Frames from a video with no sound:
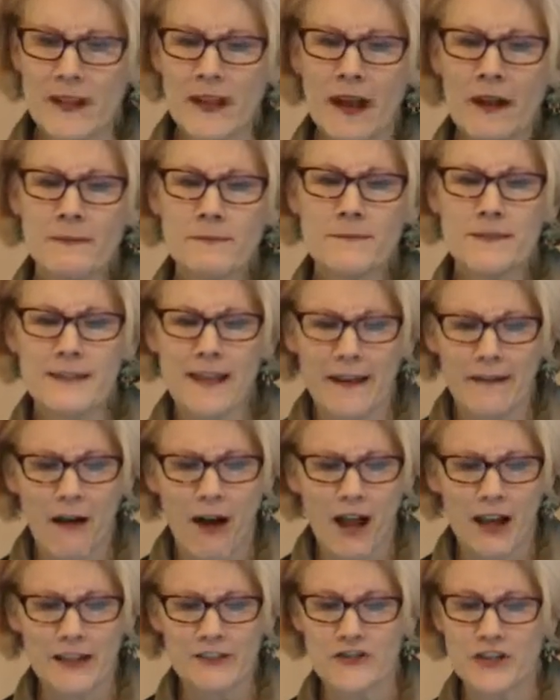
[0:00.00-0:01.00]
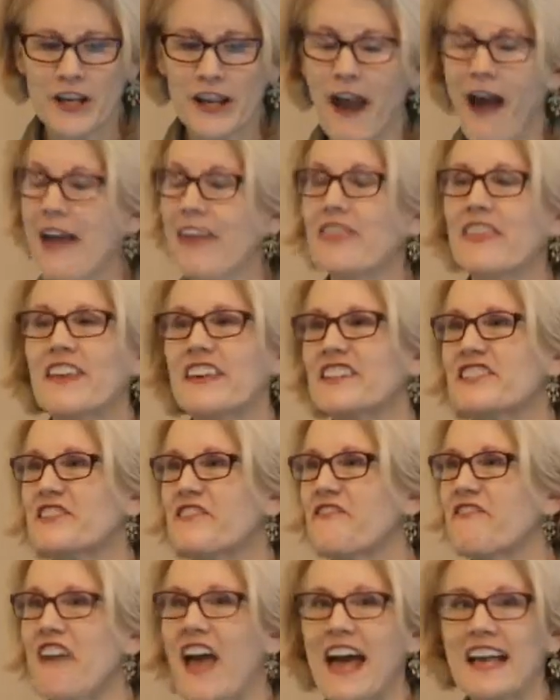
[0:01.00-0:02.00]
um, psychology, I think
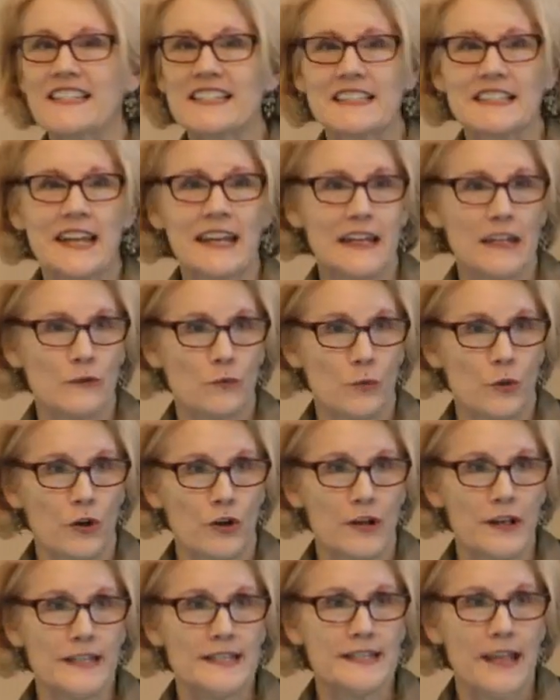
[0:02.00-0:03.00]
it's fascinating work.